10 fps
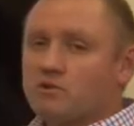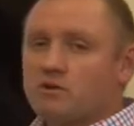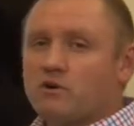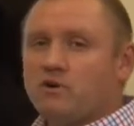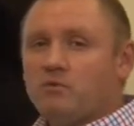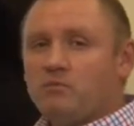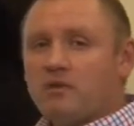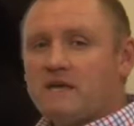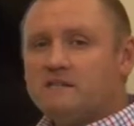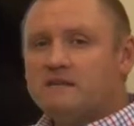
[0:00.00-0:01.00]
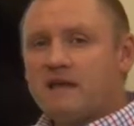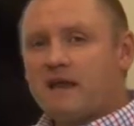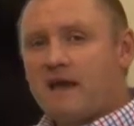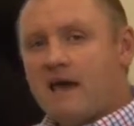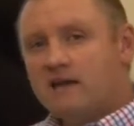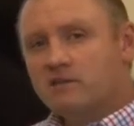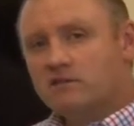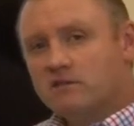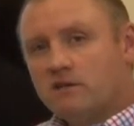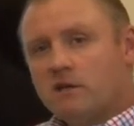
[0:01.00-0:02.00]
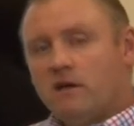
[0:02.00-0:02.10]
we're going to be basing that action